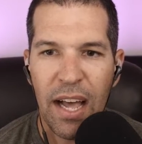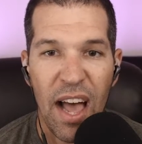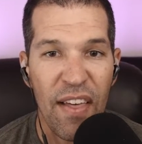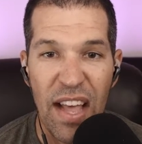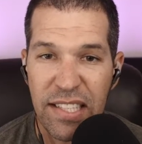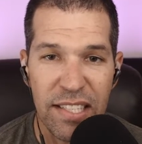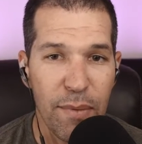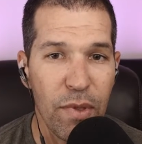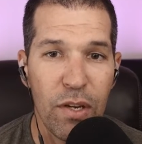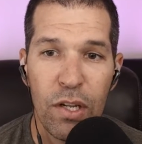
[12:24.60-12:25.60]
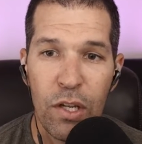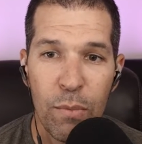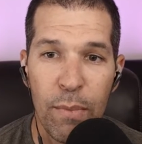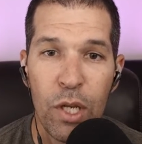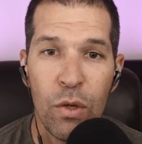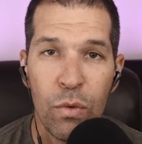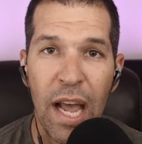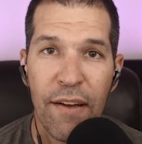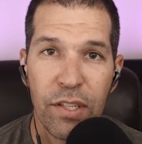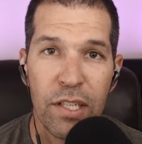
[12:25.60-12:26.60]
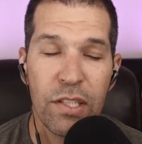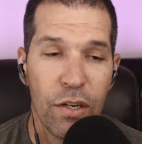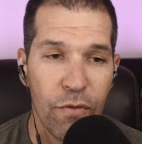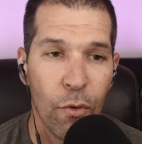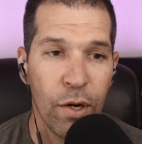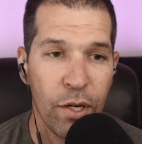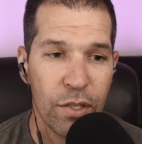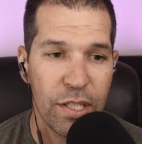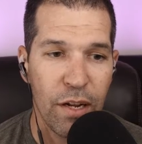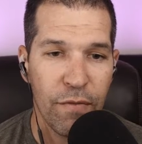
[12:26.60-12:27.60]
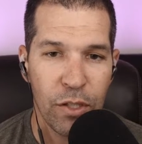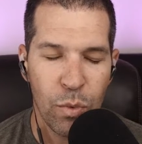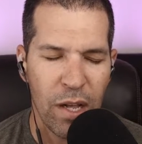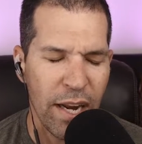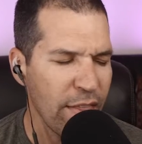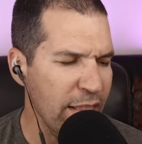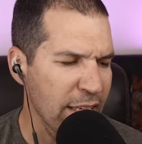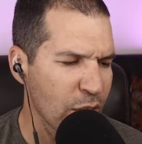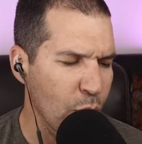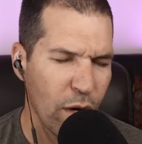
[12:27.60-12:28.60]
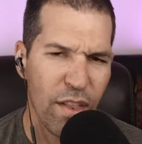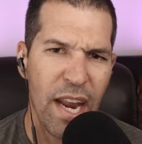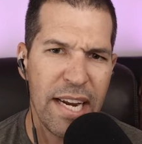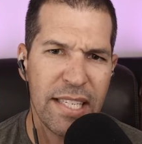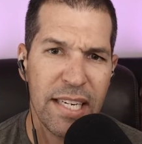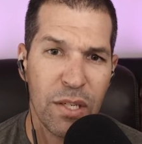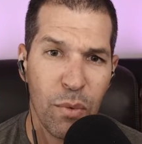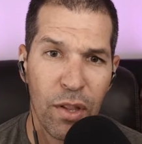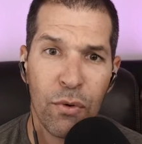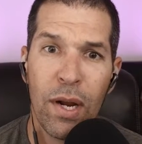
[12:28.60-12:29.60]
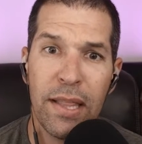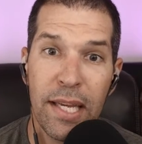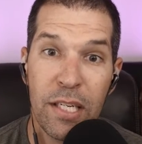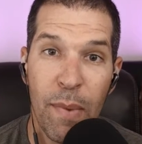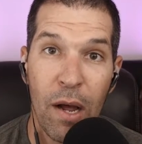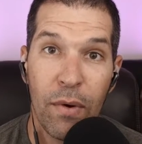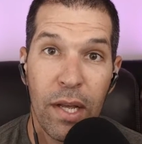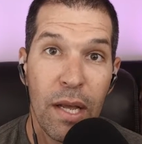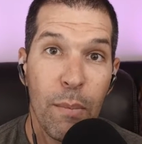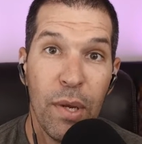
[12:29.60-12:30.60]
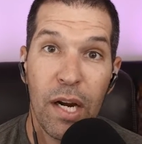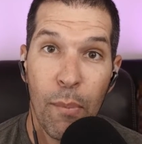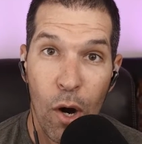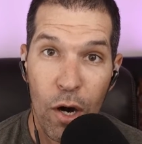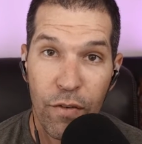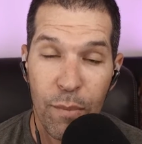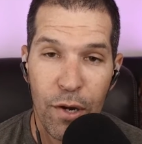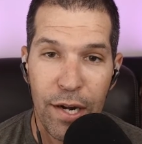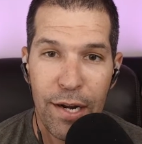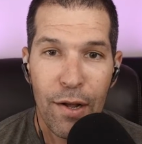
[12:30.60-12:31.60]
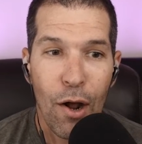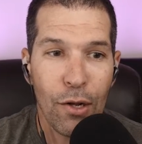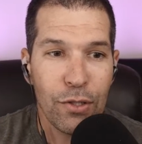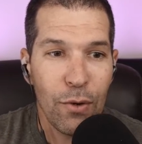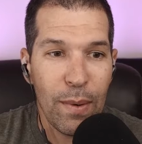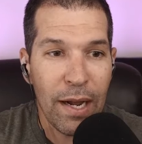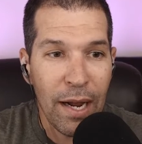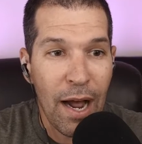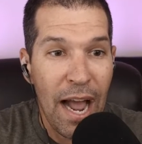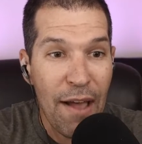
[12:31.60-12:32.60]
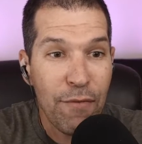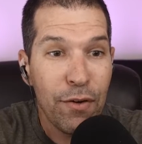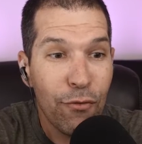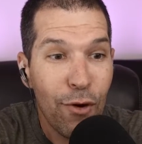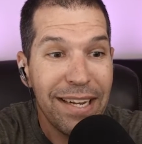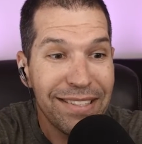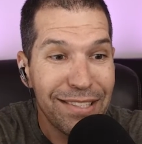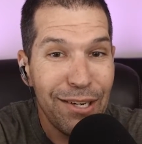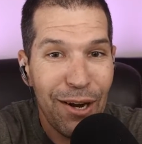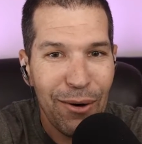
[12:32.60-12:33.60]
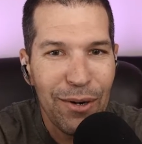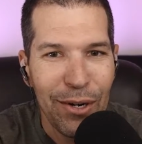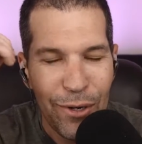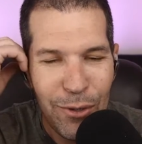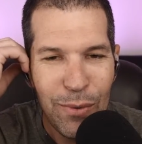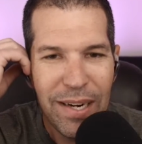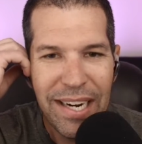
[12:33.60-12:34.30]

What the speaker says: That's something that you have to consider for yourself as well. And I think that's one of the nice things and one of the great things about being a part of community. Also, having friends, who,